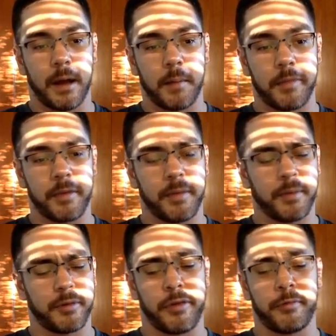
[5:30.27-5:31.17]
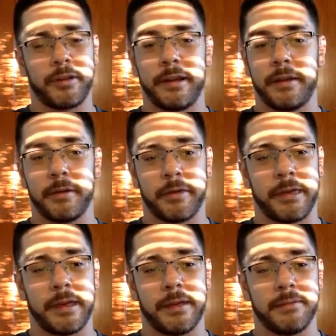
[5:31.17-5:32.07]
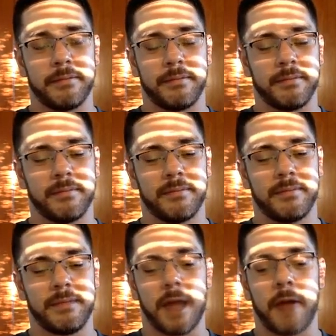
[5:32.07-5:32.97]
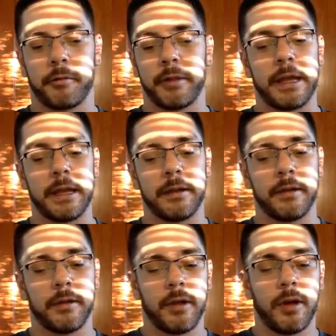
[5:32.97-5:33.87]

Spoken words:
Some of them were just ridiculously not related,